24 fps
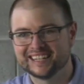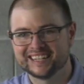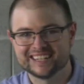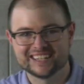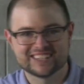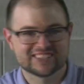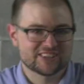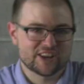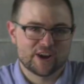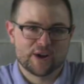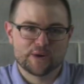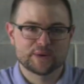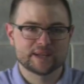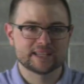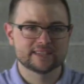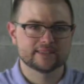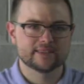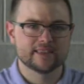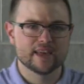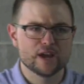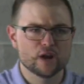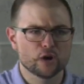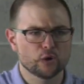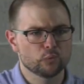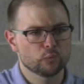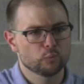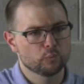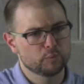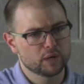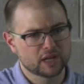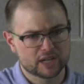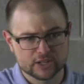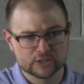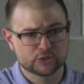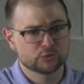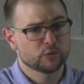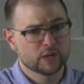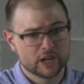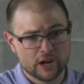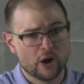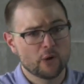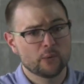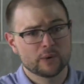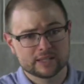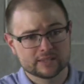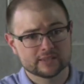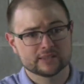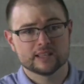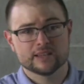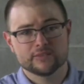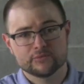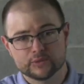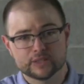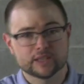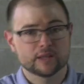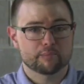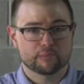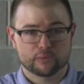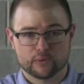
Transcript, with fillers: It's always there because we always live with the